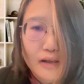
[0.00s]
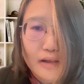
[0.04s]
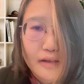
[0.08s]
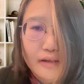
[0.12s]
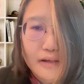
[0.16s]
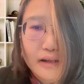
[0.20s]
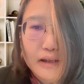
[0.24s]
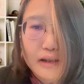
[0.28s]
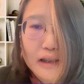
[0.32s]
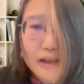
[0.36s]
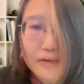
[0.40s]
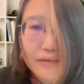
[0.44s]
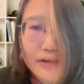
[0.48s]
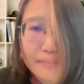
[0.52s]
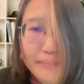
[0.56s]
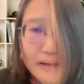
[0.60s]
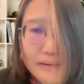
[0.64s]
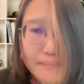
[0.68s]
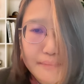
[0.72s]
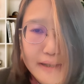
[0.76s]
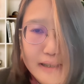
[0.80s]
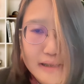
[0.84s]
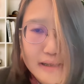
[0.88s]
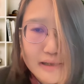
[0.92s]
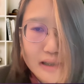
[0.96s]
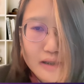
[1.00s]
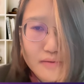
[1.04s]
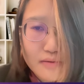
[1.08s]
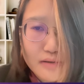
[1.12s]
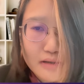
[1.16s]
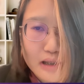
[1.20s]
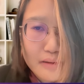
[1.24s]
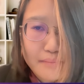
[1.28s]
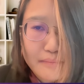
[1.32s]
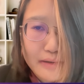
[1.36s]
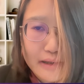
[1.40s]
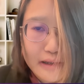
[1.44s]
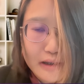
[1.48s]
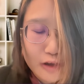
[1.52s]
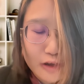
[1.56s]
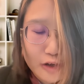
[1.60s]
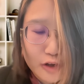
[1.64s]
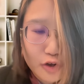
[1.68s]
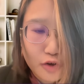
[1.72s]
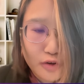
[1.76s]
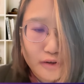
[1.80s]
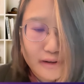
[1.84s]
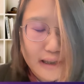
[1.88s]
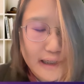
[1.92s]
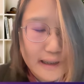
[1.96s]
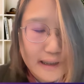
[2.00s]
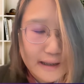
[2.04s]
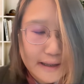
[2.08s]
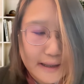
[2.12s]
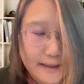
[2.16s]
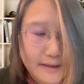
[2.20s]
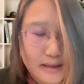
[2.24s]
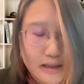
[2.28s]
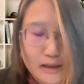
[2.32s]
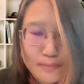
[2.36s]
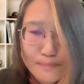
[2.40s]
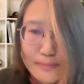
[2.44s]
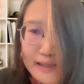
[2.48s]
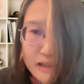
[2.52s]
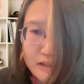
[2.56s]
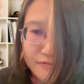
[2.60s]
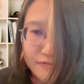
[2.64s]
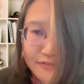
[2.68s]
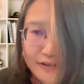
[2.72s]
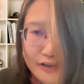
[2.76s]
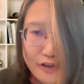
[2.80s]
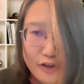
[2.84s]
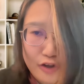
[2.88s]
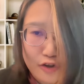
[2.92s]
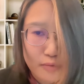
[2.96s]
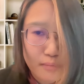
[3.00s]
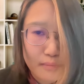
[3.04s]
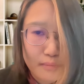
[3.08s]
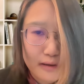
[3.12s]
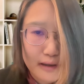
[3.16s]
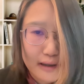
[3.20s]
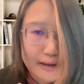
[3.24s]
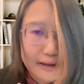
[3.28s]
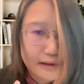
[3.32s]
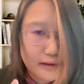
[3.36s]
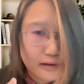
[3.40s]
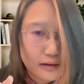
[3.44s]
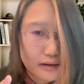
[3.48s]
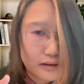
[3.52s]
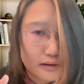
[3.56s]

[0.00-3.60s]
The current PBSL scheme include target specific group like